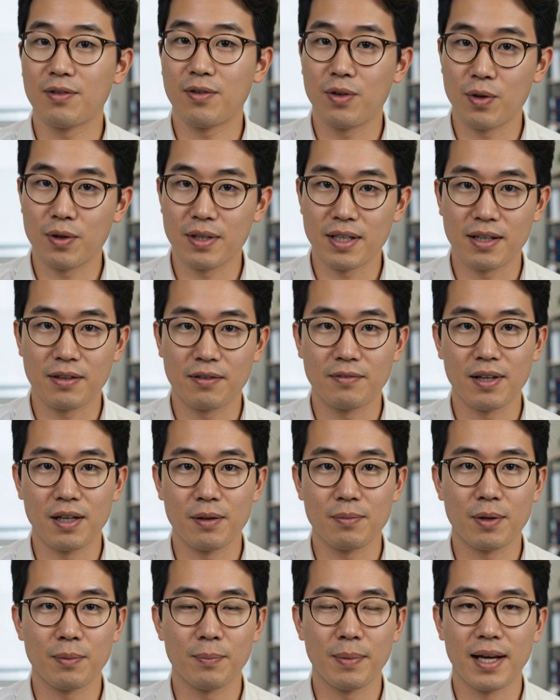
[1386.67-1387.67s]
you already
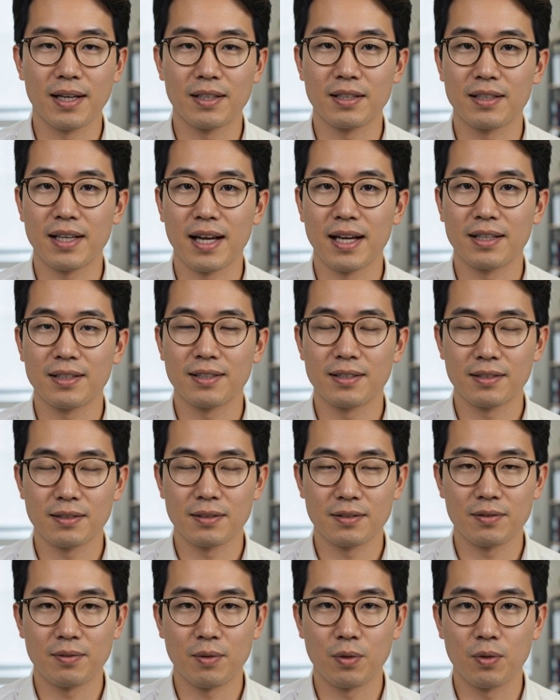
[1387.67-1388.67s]
confirmed your patch
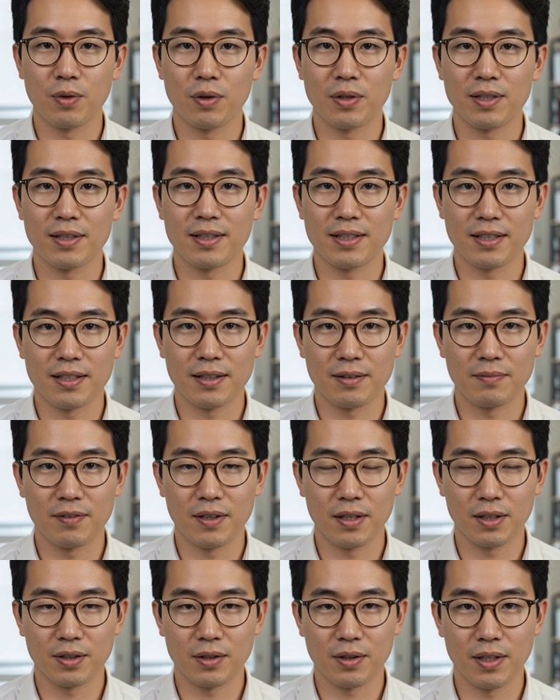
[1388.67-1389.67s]
status? Or is this the
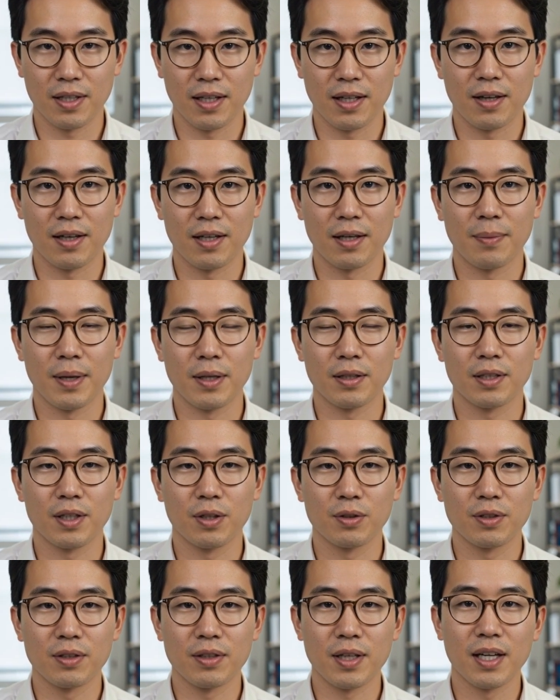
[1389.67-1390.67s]
first you're hearing about
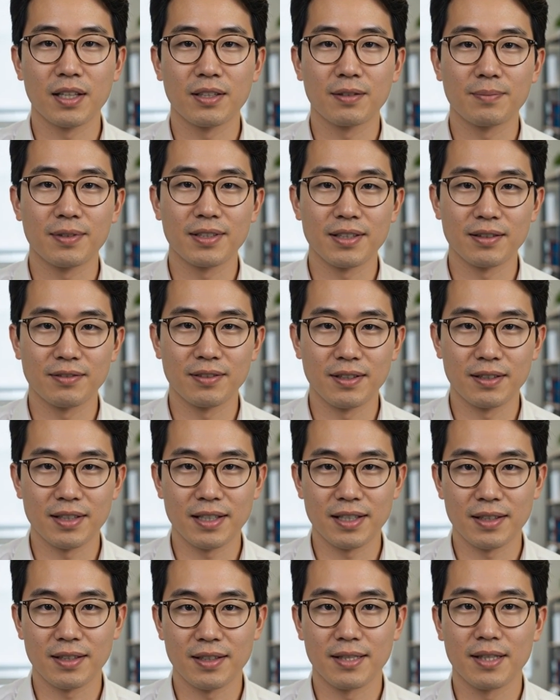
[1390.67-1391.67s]
GhostLock
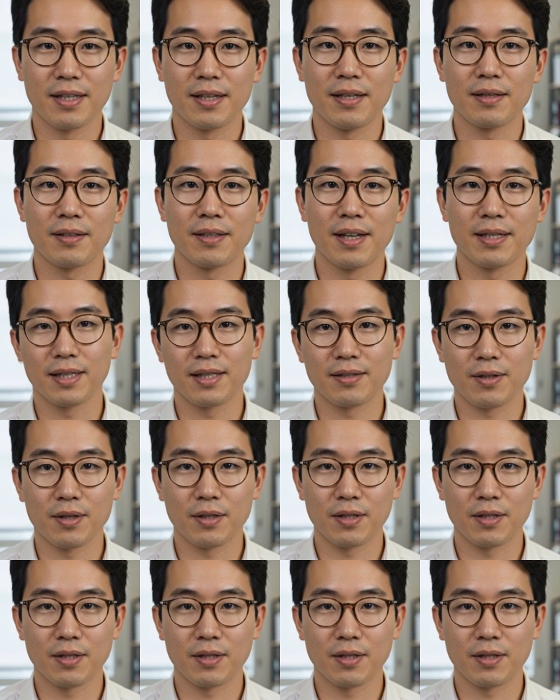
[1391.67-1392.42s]
specifically? And if you're